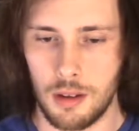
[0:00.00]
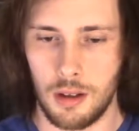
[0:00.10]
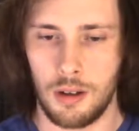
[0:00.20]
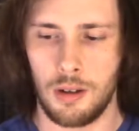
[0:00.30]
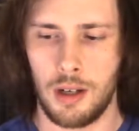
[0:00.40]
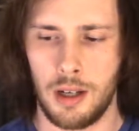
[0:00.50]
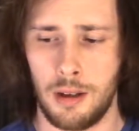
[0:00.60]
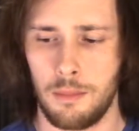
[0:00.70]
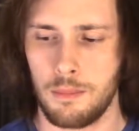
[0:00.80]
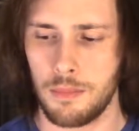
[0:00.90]
They're
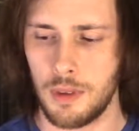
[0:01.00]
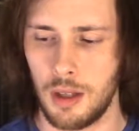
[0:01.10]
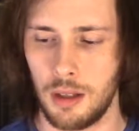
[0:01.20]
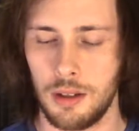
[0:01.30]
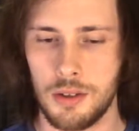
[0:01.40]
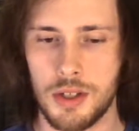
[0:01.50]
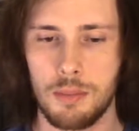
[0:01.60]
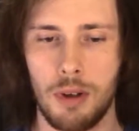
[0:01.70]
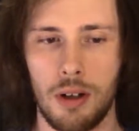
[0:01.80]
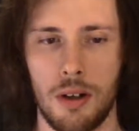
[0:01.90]
a little
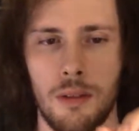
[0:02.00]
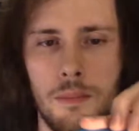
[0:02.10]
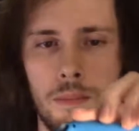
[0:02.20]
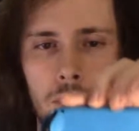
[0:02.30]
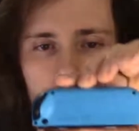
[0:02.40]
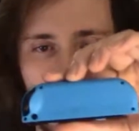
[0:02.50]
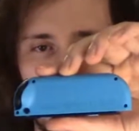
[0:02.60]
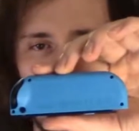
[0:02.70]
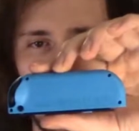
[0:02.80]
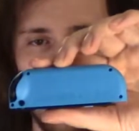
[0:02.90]
small,
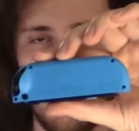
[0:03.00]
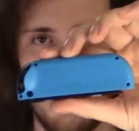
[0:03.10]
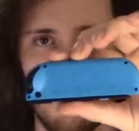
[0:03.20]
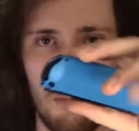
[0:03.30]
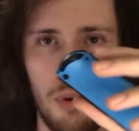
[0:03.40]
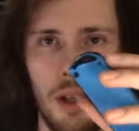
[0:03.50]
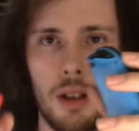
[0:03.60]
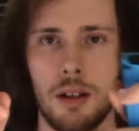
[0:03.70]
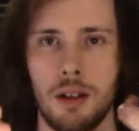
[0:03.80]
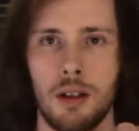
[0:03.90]

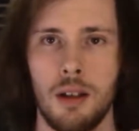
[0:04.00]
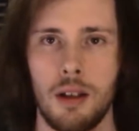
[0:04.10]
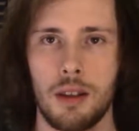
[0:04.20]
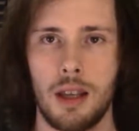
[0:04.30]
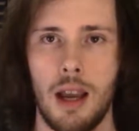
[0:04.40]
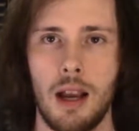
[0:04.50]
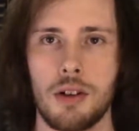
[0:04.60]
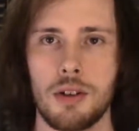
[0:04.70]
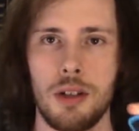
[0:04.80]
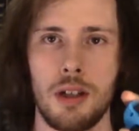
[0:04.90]
but they
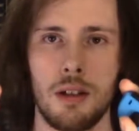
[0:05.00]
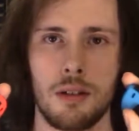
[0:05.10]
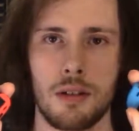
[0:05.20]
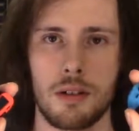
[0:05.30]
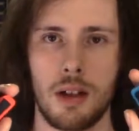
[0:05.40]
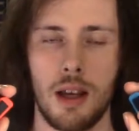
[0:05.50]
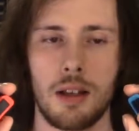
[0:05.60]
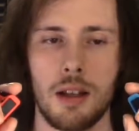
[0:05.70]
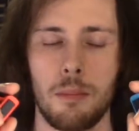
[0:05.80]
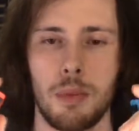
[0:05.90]
actually
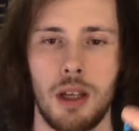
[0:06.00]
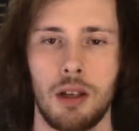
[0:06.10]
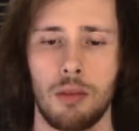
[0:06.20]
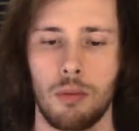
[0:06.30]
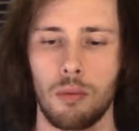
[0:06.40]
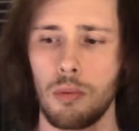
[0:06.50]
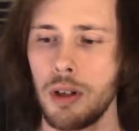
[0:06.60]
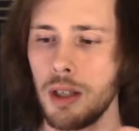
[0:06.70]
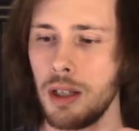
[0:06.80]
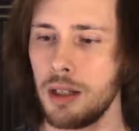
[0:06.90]
end up being
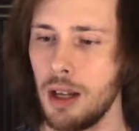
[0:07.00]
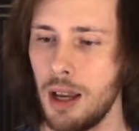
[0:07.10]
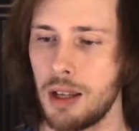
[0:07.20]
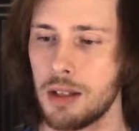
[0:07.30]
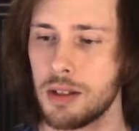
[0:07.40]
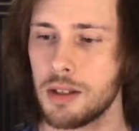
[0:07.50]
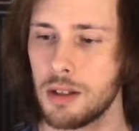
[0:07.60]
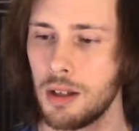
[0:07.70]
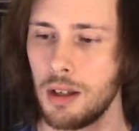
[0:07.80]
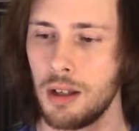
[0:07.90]
really
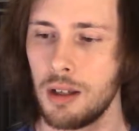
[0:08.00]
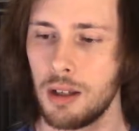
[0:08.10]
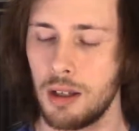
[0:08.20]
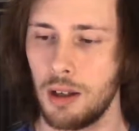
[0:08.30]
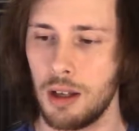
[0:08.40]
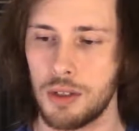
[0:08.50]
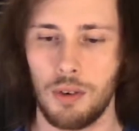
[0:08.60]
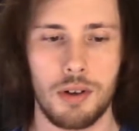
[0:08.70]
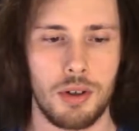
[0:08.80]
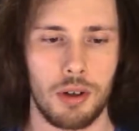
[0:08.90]
nice as
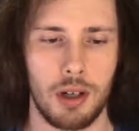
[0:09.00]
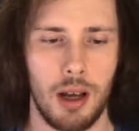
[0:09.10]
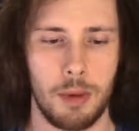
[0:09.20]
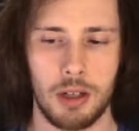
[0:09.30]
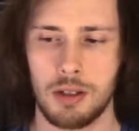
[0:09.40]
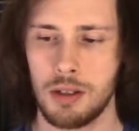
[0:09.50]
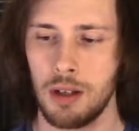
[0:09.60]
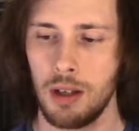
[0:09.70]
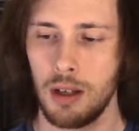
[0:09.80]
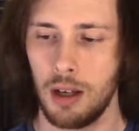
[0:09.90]
far as ergonomics.
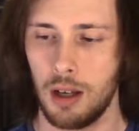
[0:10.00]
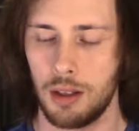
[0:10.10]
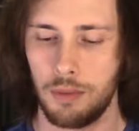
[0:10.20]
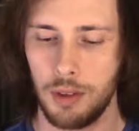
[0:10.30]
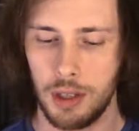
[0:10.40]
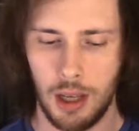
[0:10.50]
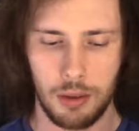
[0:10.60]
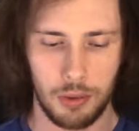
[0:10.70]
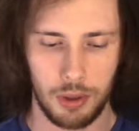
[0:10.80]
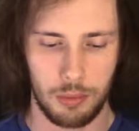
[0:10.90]
They fit in
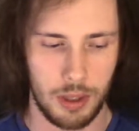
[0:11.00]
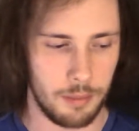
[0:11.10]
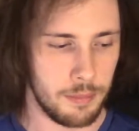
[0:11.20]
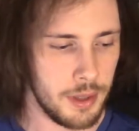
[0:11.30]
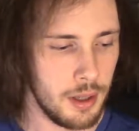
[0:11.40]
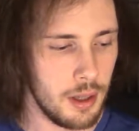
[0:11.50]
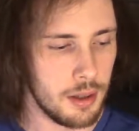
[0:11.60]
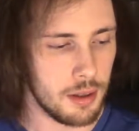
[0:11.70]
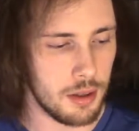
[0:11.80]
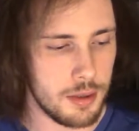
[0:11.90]
hand really well.
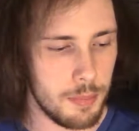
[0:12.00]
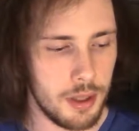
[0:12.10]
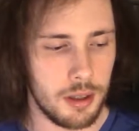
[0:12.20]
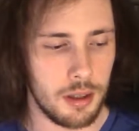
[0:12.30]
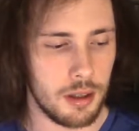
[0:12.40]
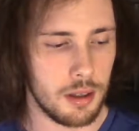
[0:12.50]
There's been